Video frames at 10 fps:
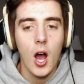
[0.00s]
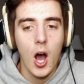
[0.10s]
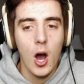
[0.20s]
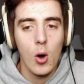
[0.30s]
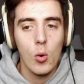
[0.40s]

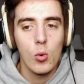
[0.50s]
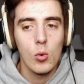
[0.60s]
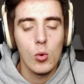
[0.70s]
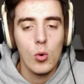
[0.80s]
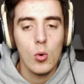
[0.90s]
Oh.
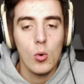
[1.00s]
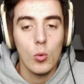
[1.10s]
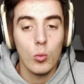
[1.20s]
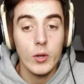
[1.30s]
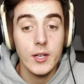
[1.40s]

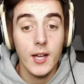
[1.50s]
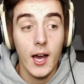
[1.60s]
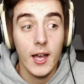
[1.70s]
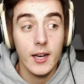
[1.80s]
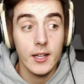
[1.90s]
We
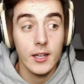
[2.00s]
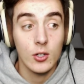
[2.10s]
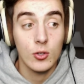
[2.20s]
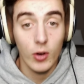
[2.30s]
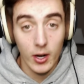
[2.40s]
died
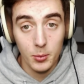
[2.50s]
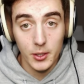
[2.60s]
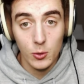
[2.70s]
incredibly